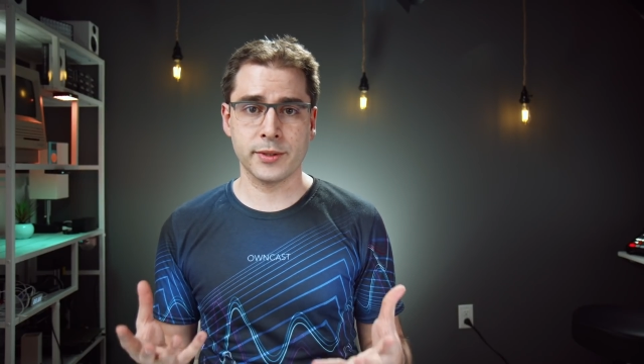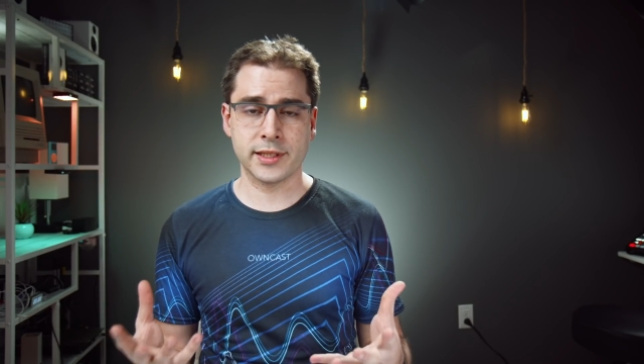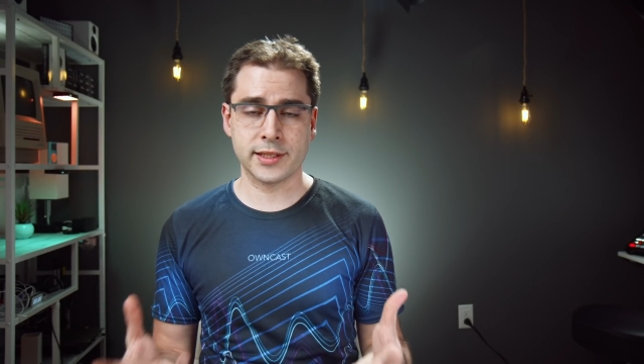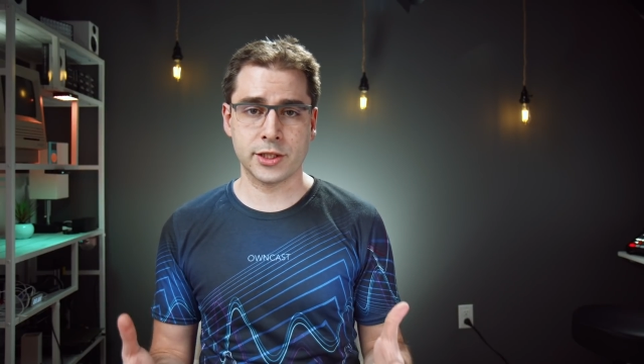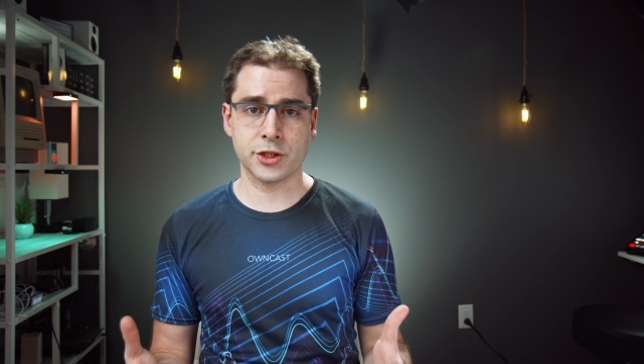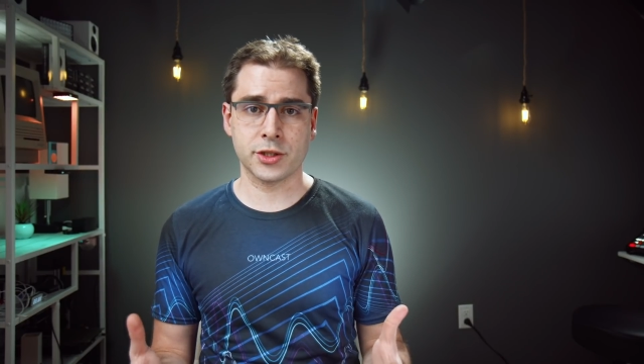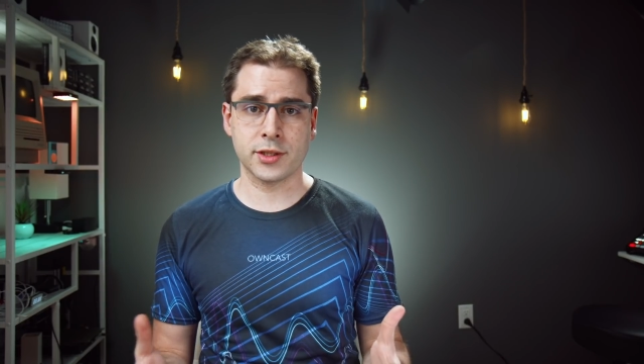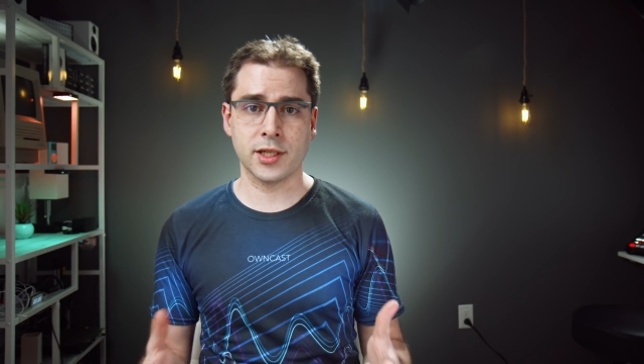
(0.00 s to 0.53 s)

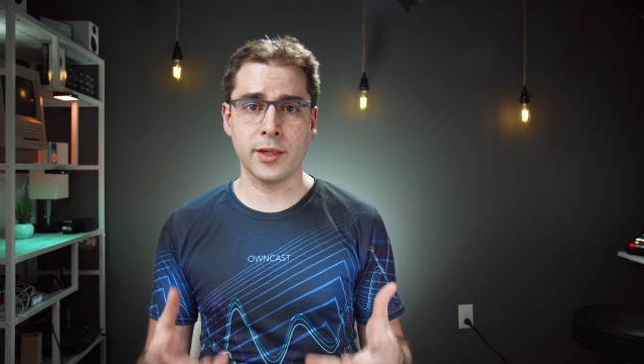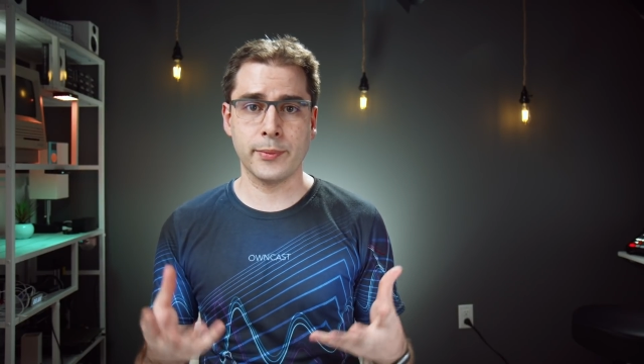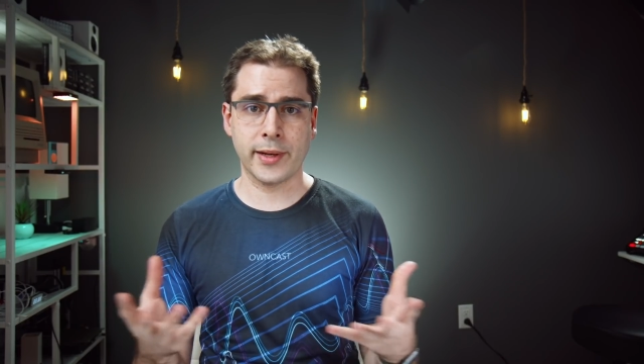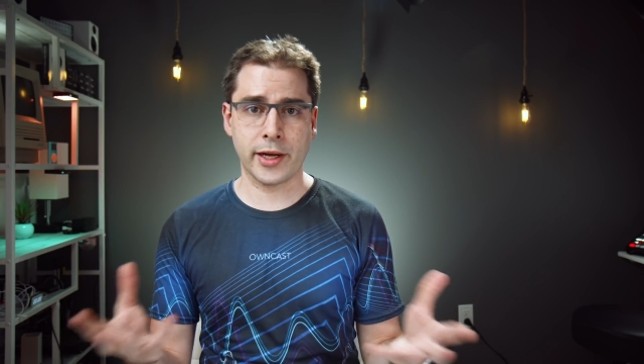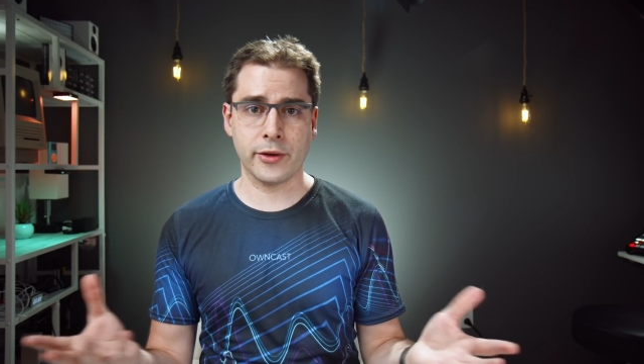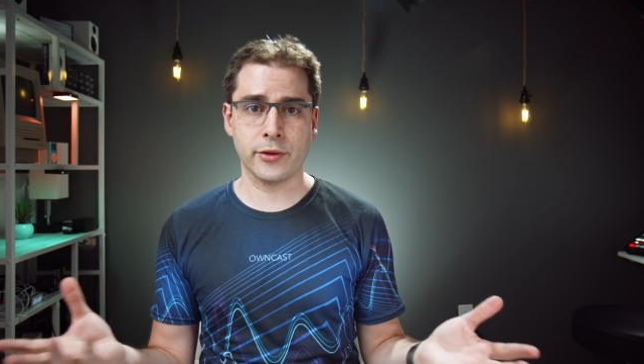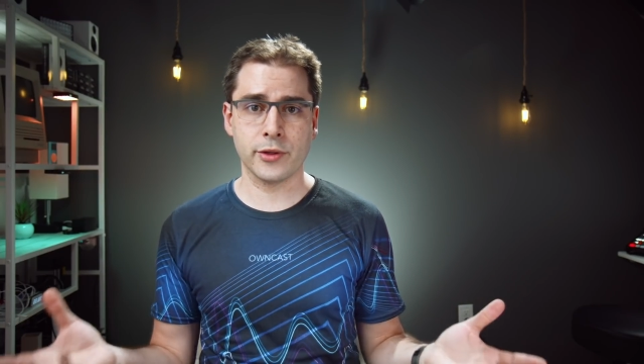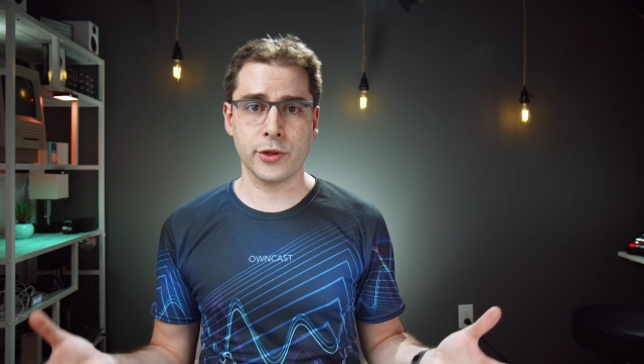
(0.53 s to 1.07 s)
decision
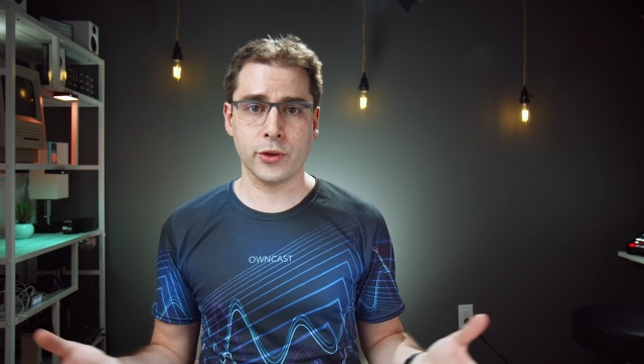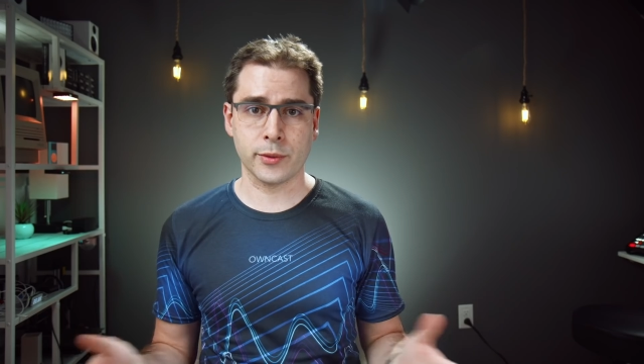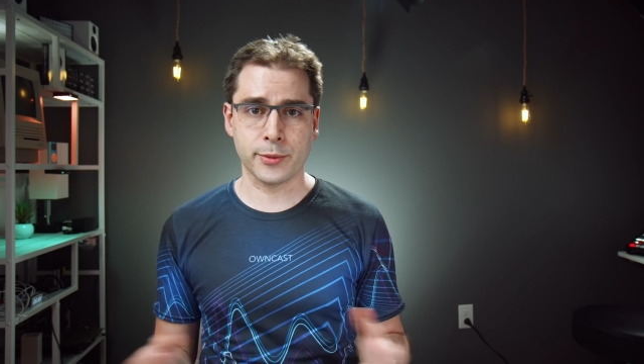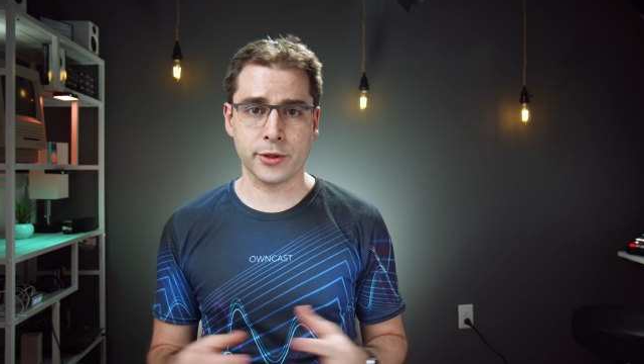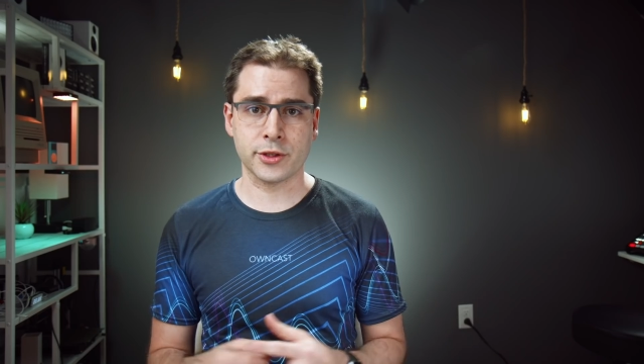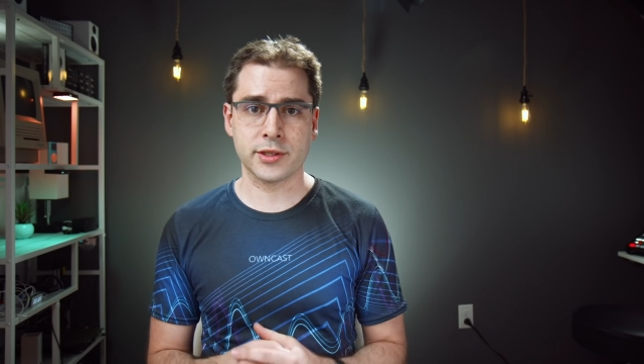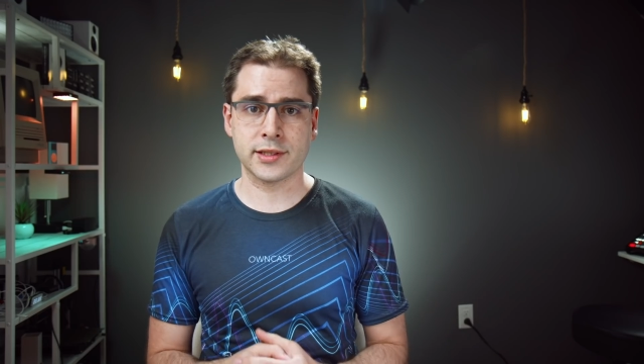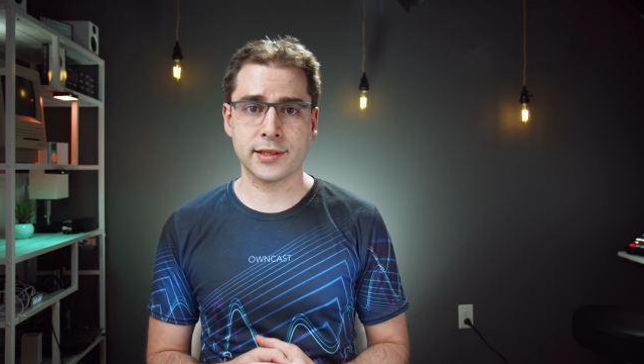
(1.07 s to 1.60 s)
about your
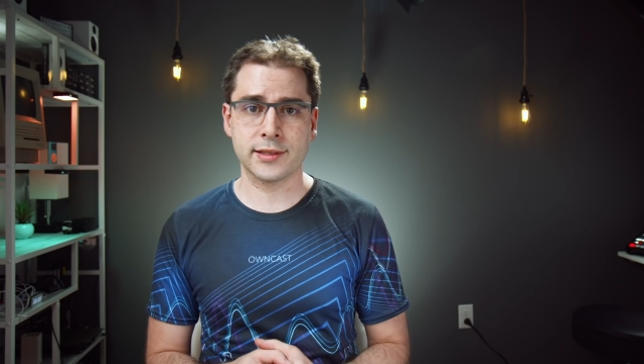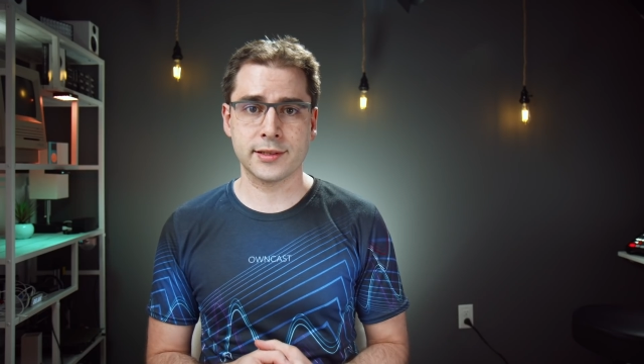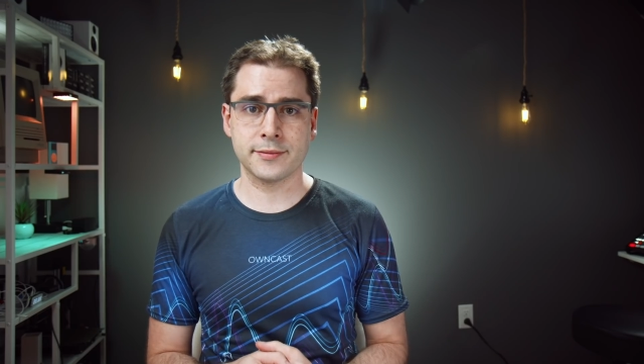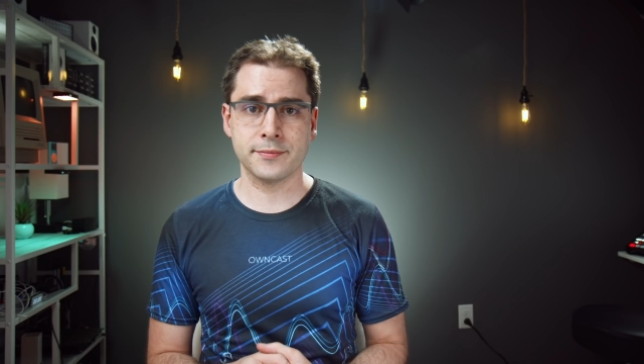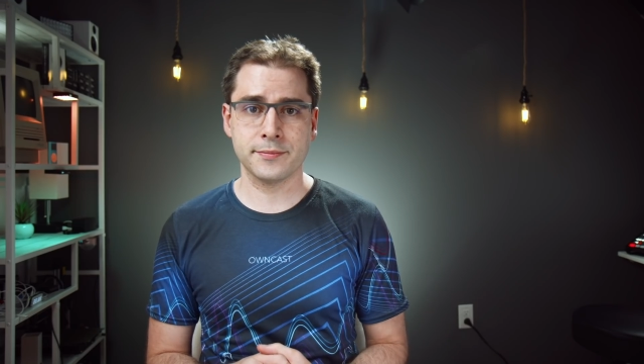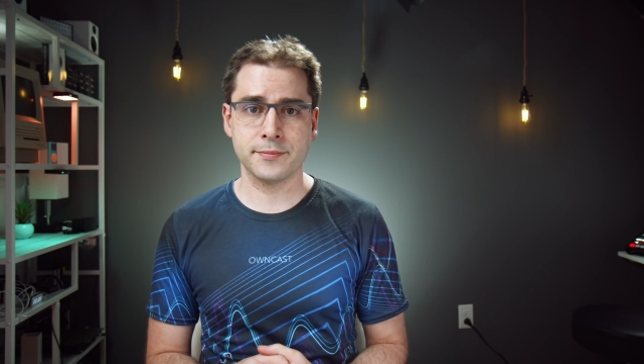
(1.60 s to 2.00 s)
purchases.